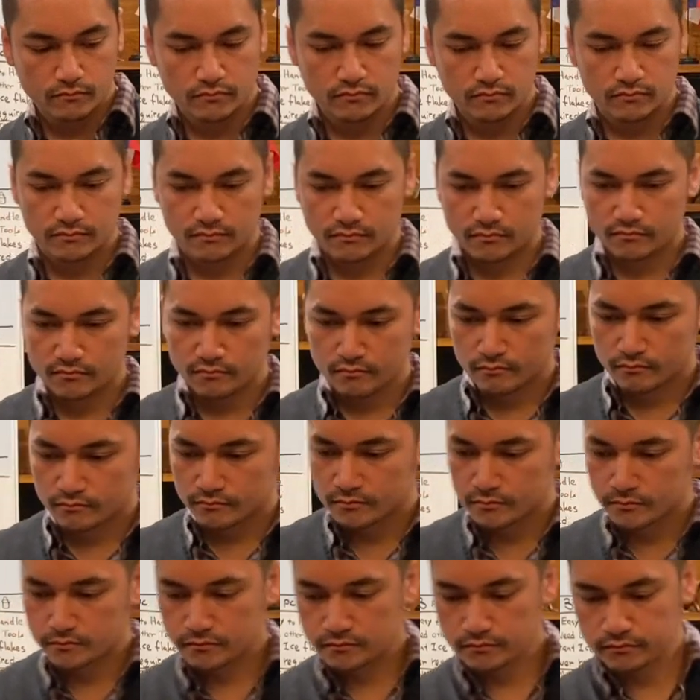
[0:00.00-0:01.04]

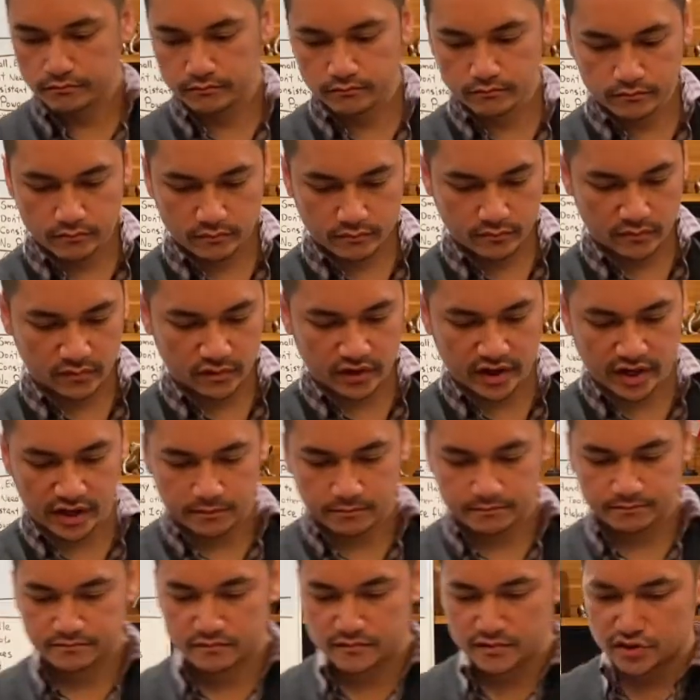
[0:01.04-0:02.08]
All right,
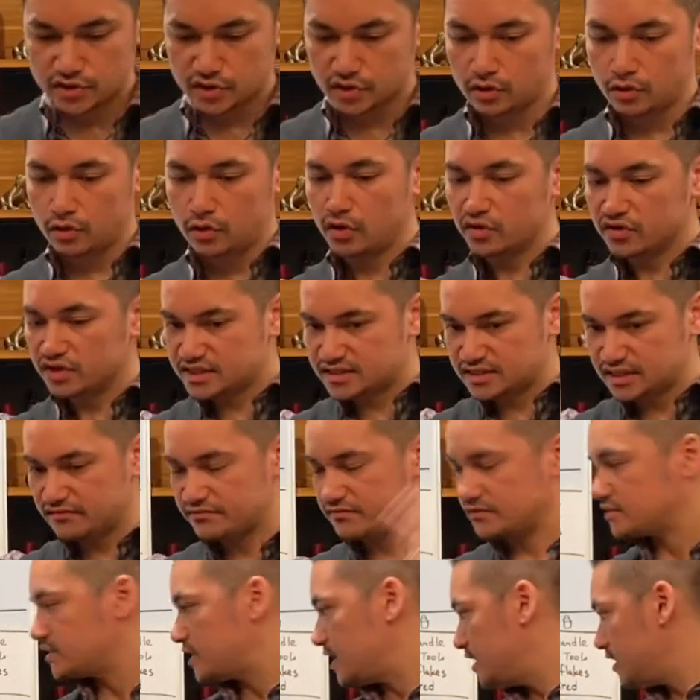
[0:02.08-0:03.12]
so all the
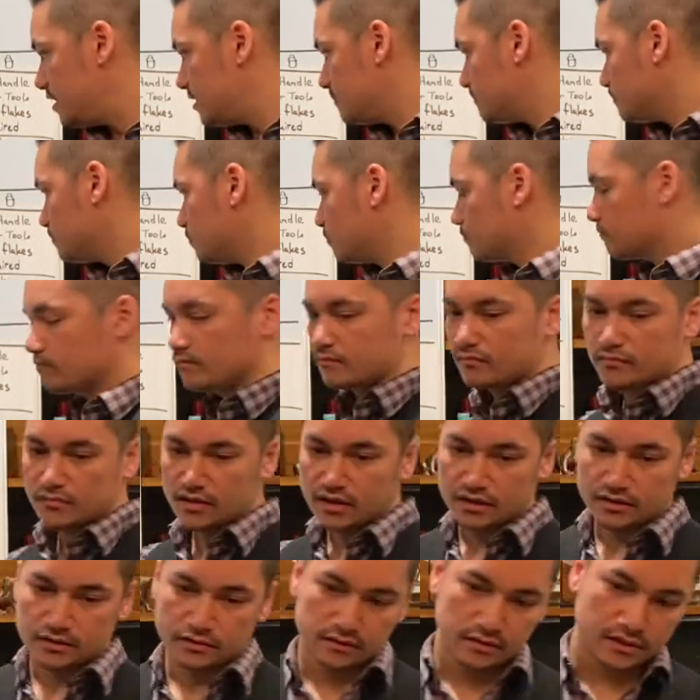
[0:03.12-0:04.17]
stuff's in.
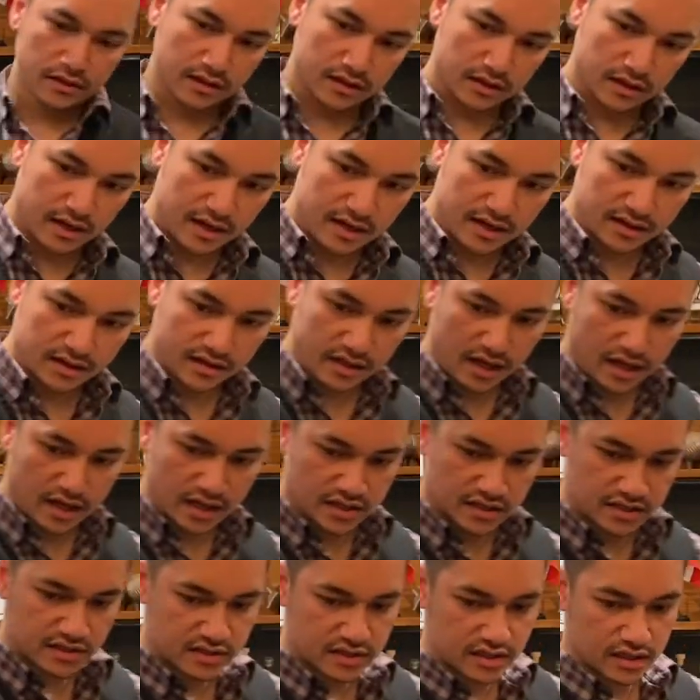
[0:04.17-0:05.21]
I'm gonna
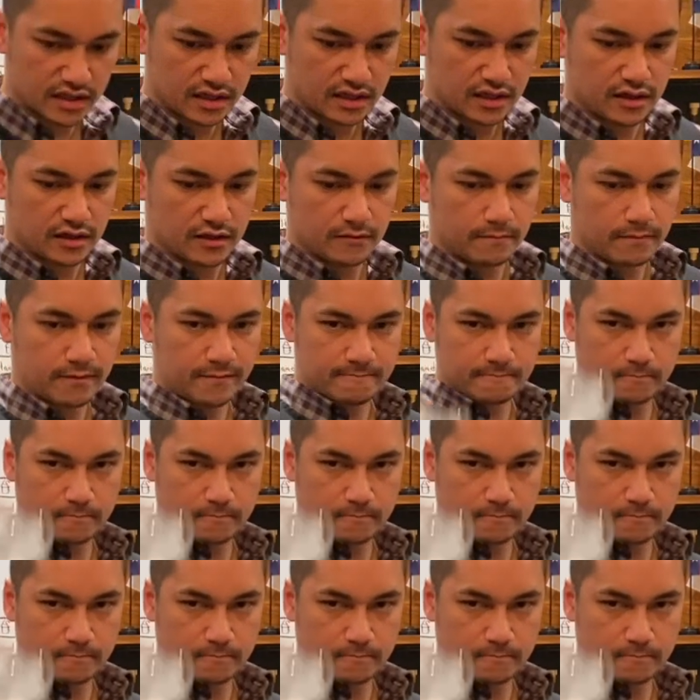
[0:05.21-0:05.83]
toss the